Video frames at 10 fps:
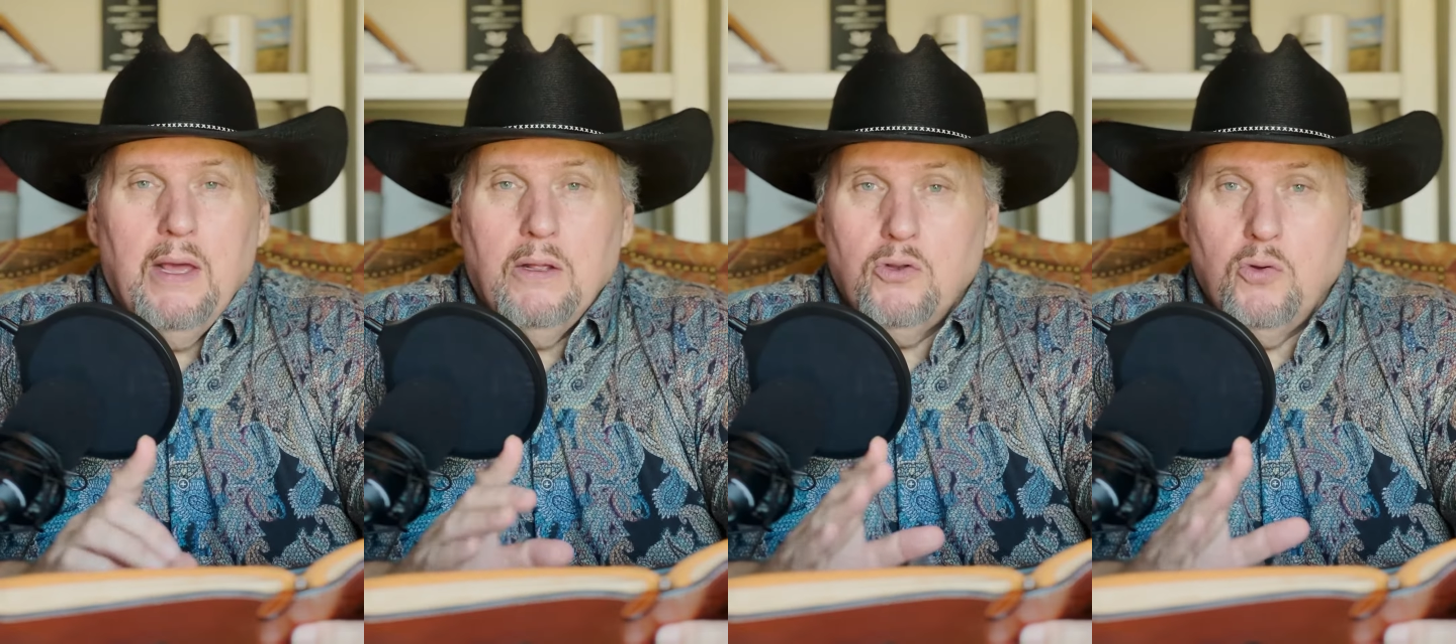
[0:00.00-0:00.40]

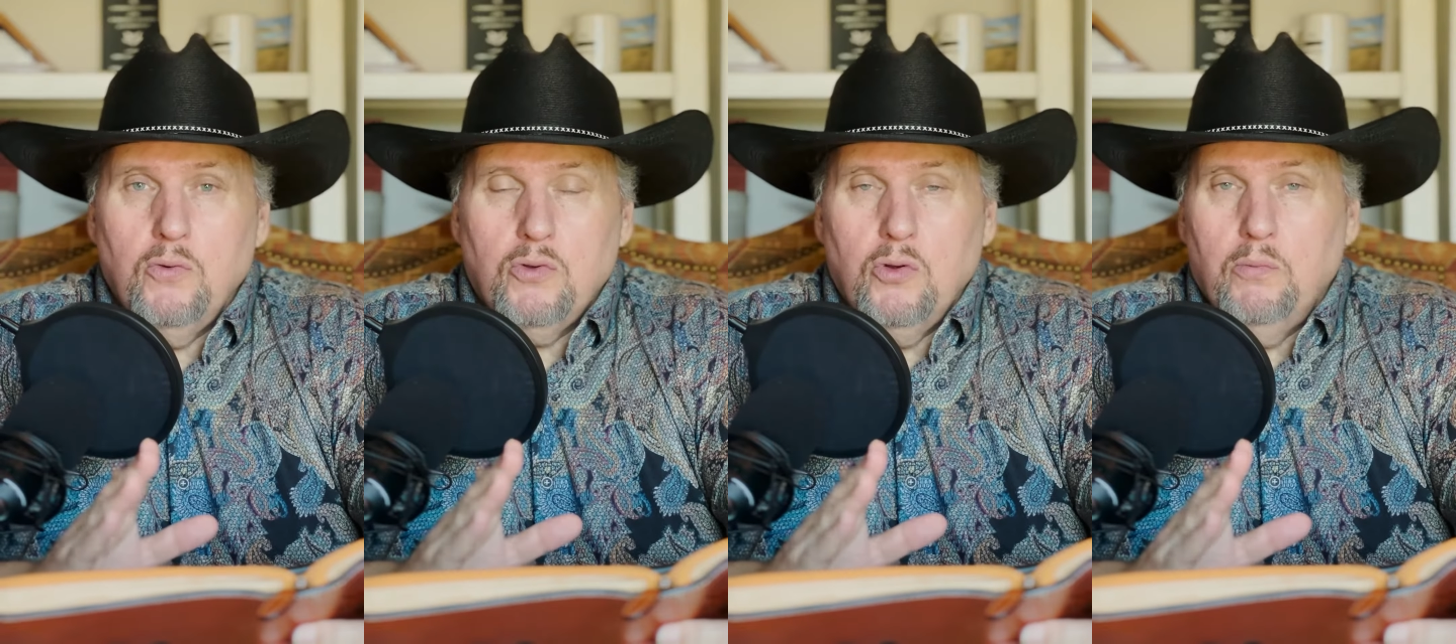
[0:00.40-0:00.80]
to,
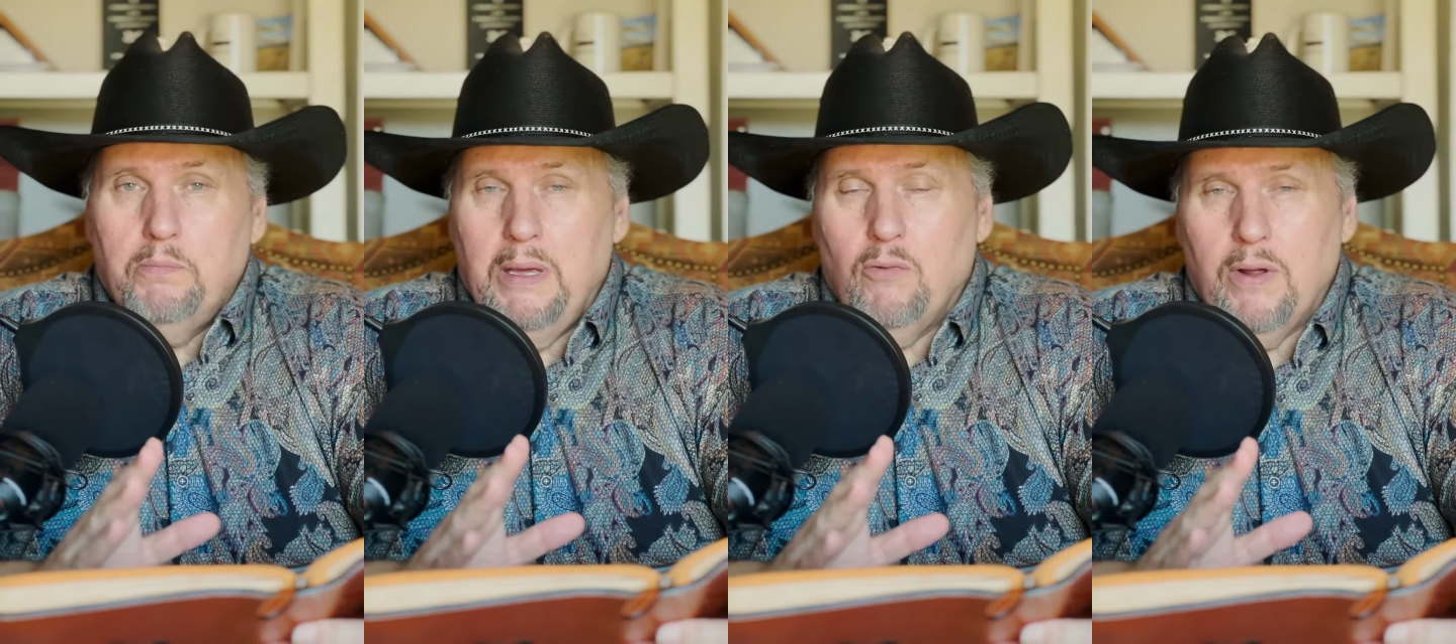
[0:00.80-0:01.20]
to
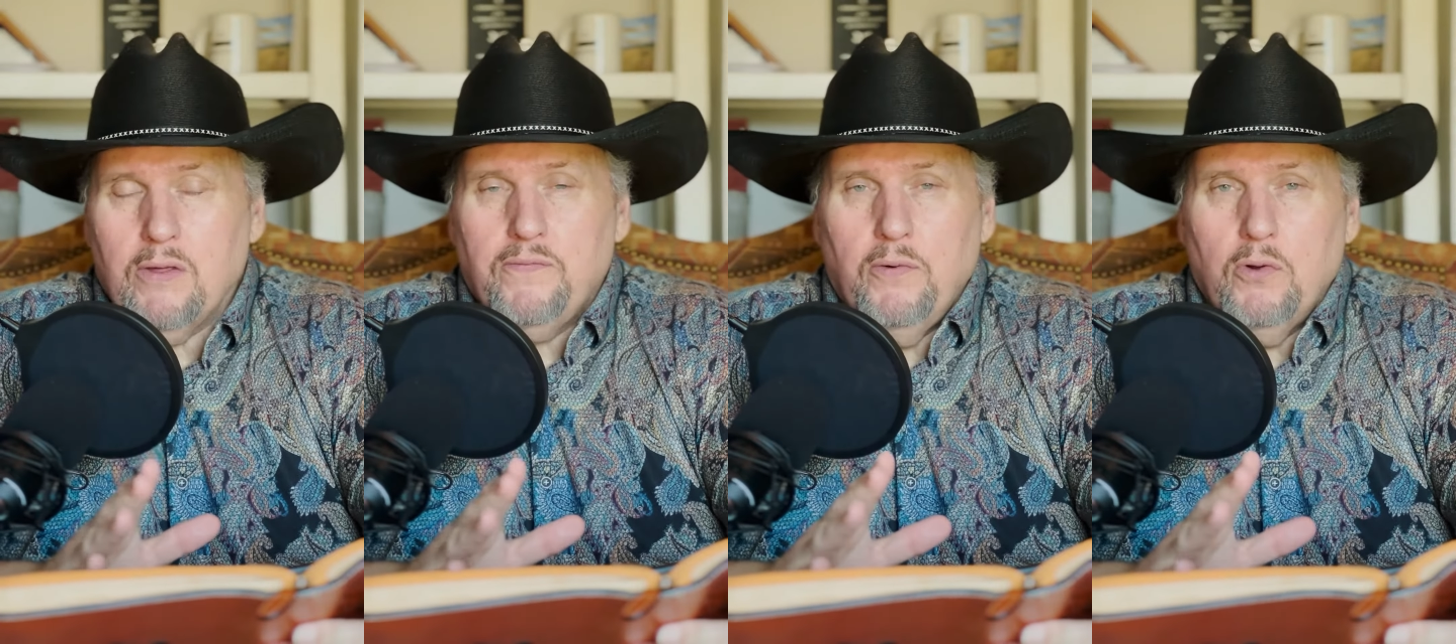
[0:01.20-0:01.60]
be
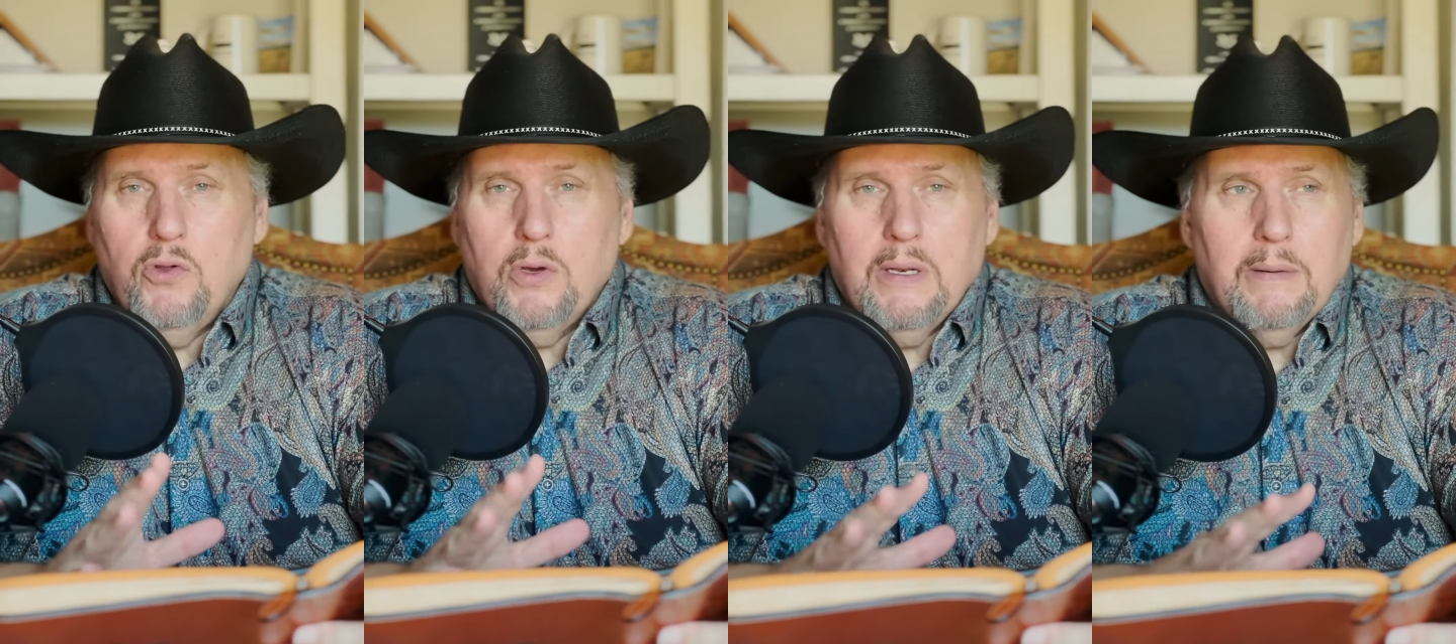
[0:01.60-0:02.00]
restful.
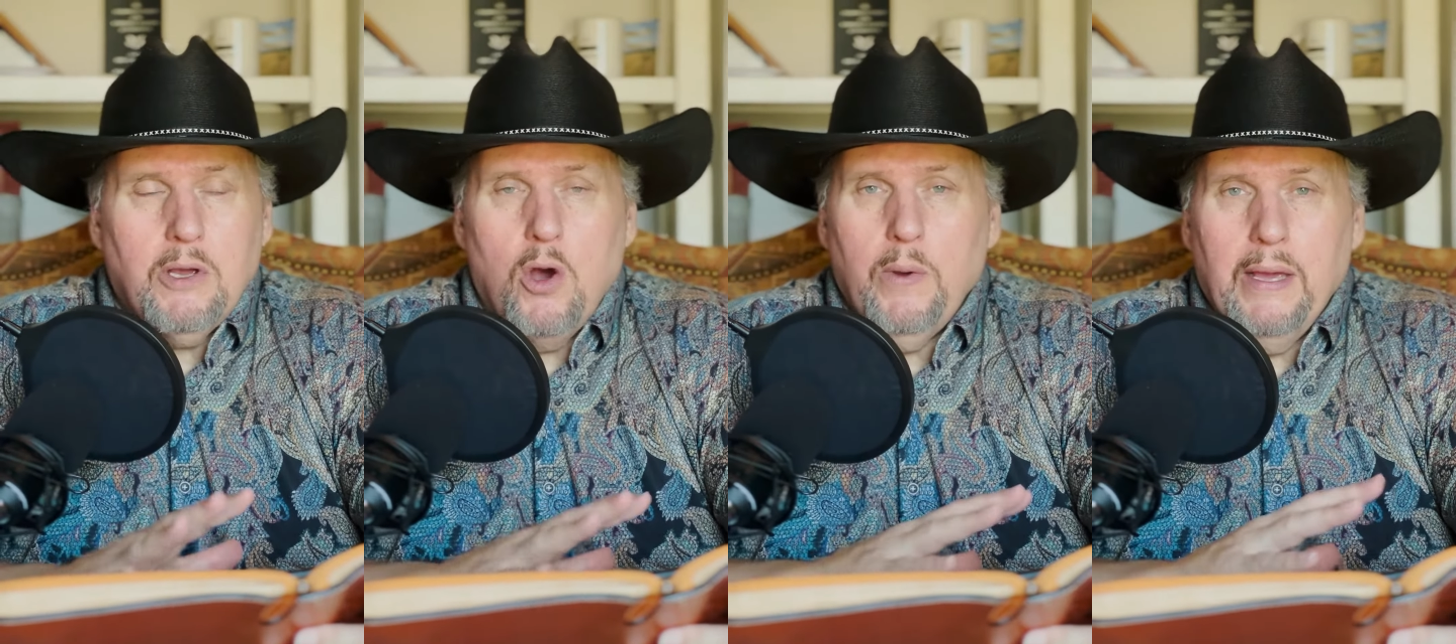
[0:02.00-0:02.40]
You can
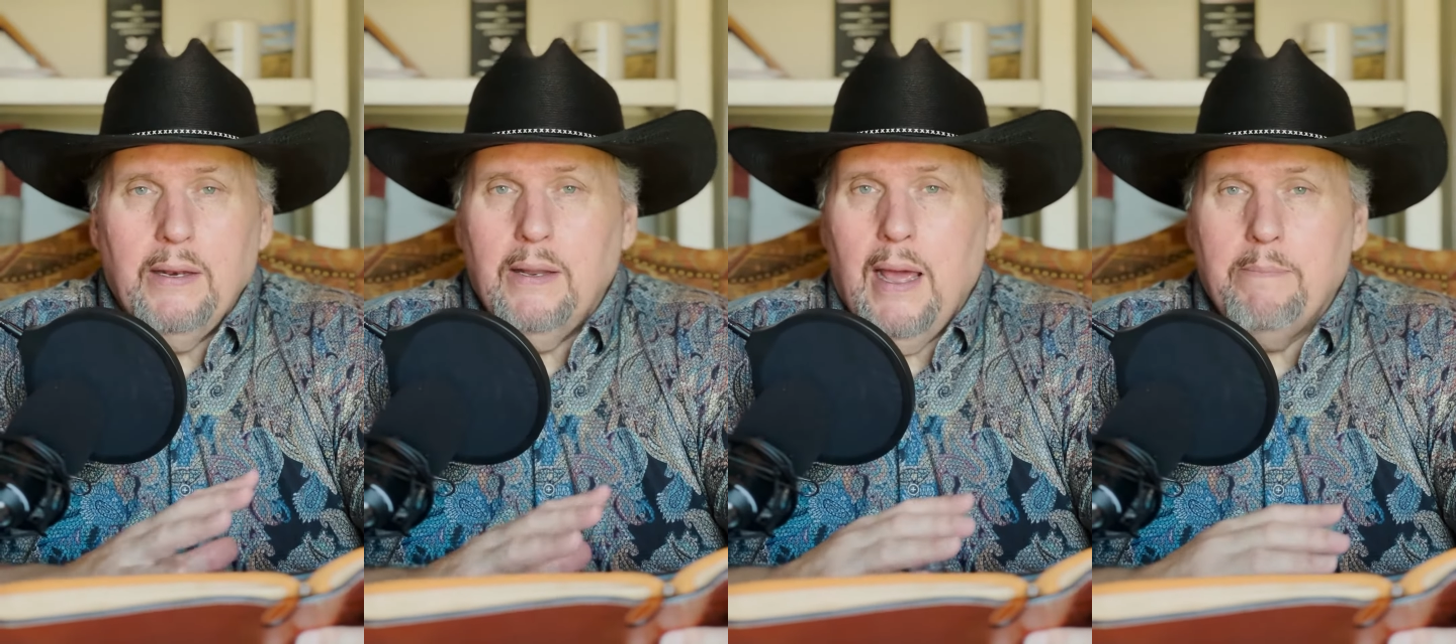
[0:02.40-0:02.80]
go
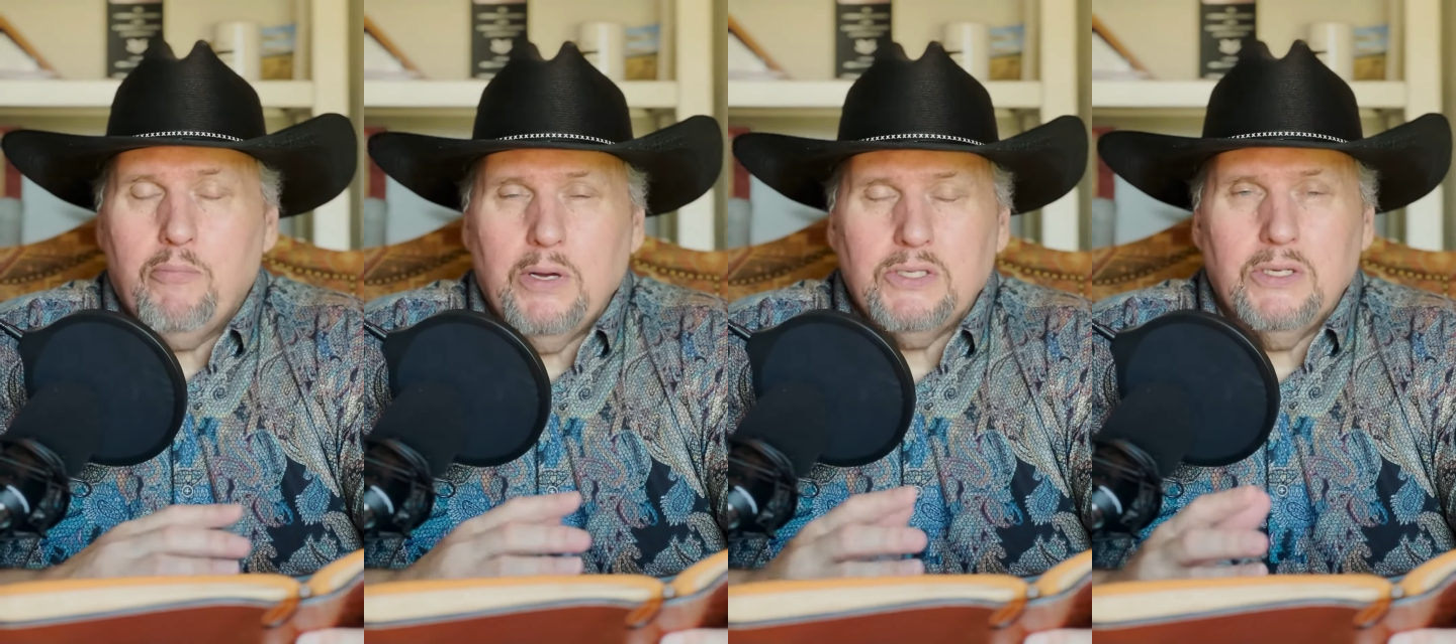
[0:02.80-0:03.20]
in and
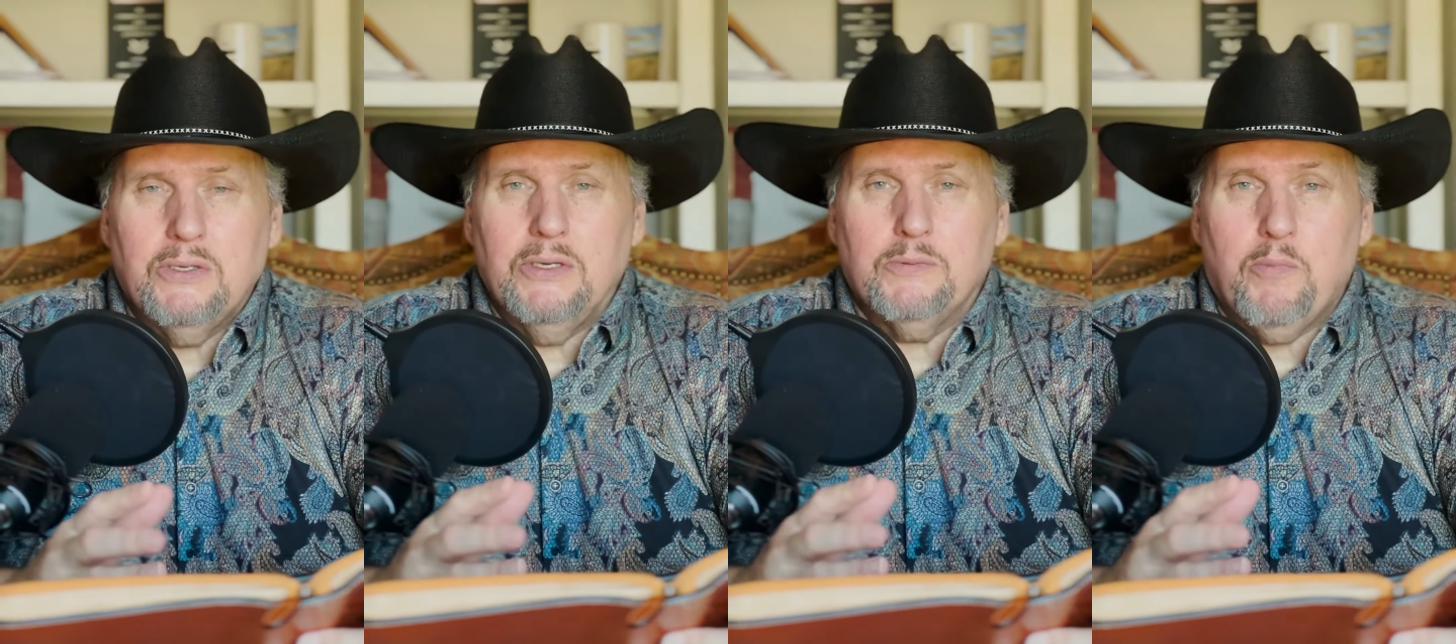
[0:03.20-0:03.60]
press
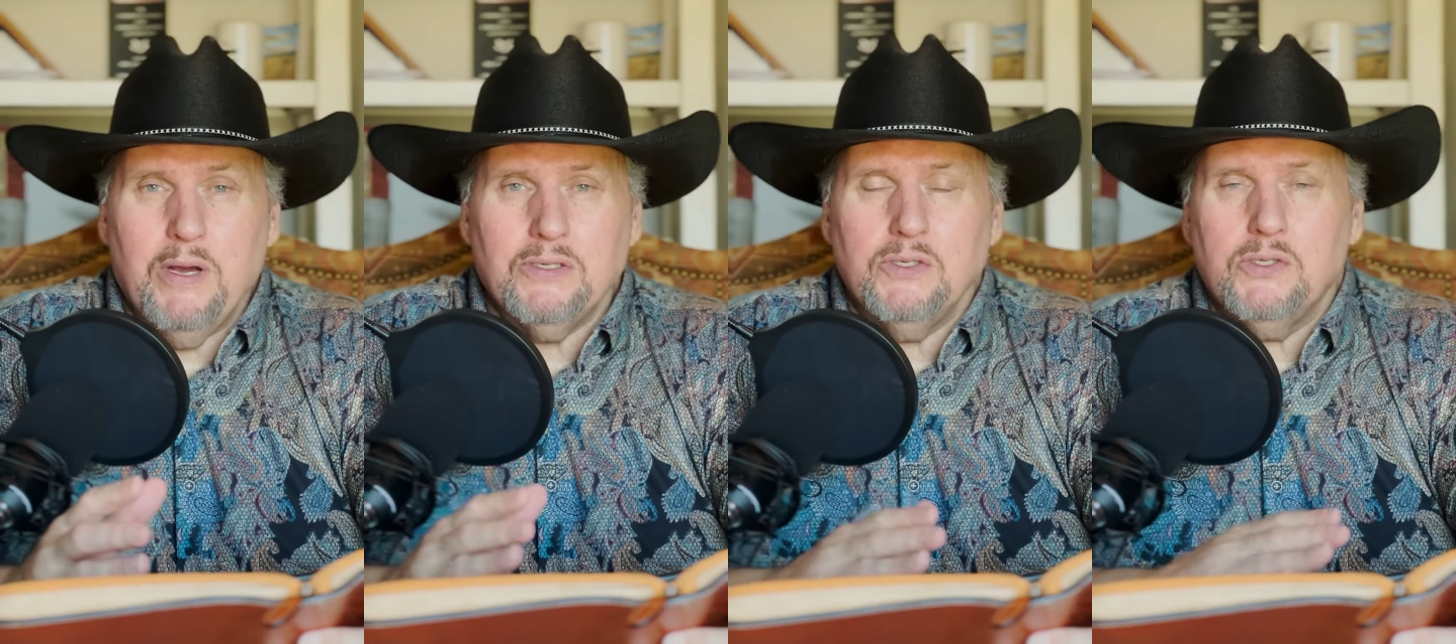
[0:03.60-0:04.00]
into his
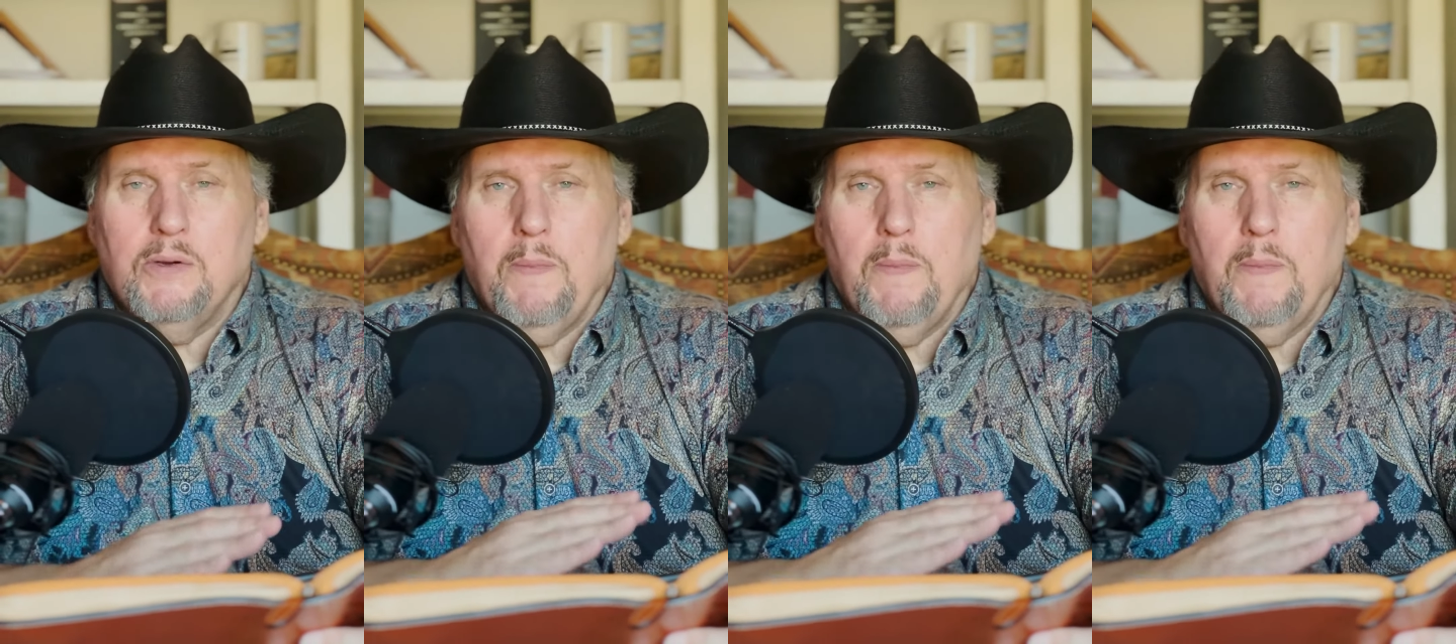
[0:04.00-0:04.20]
presence